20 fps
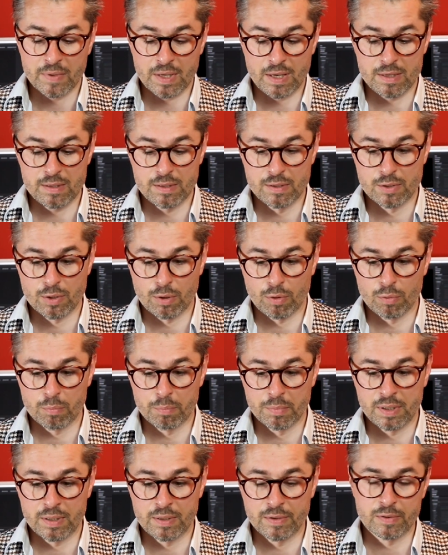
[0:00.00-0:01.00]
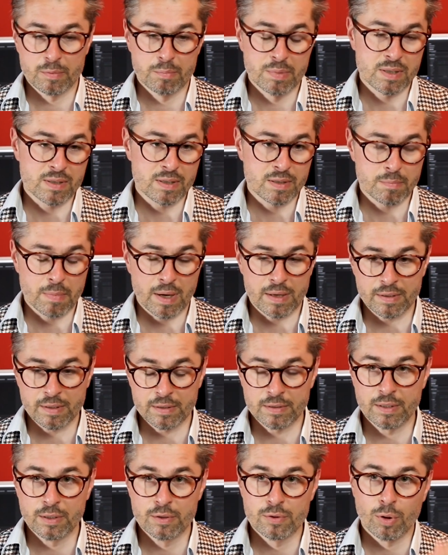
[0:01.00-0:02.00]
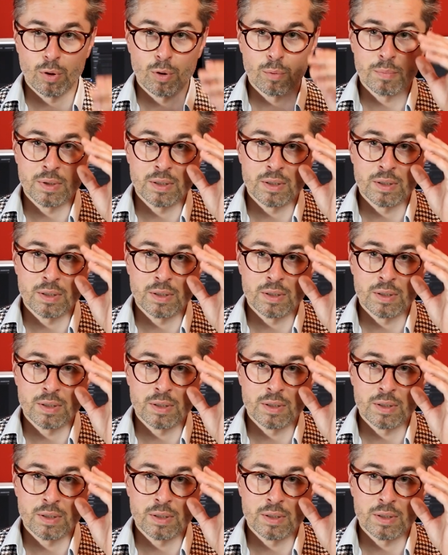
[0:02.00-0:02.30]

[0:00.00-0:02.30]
And he told me, he's a businessman, and he told